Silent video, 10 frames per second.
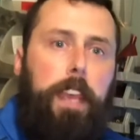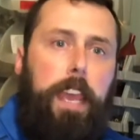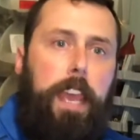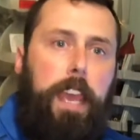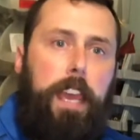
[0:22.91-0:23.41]

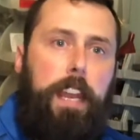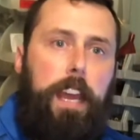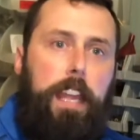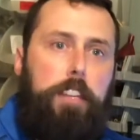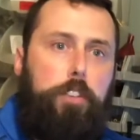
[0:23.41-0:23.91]
And
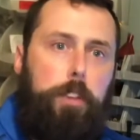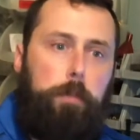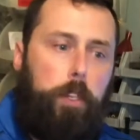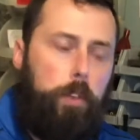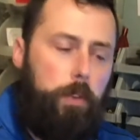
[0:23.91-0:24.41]
I
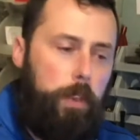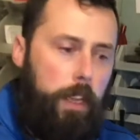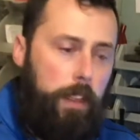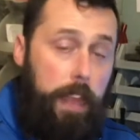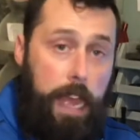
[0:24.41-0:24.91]
attribute
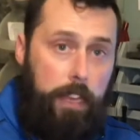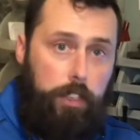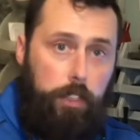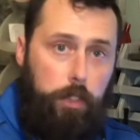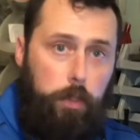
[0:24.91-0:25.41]
that
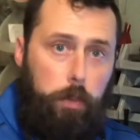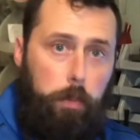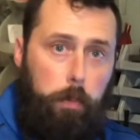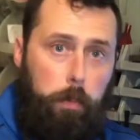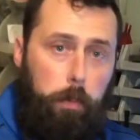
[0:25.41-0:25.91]
to
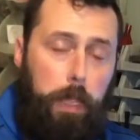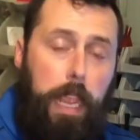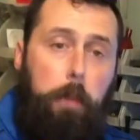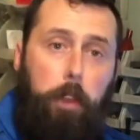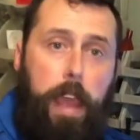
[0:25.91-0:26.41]
being
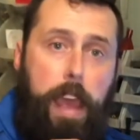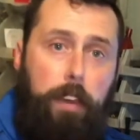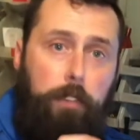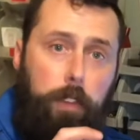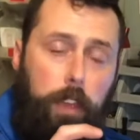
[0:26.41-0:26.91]
able to
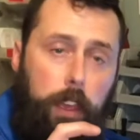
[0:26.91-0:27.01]
have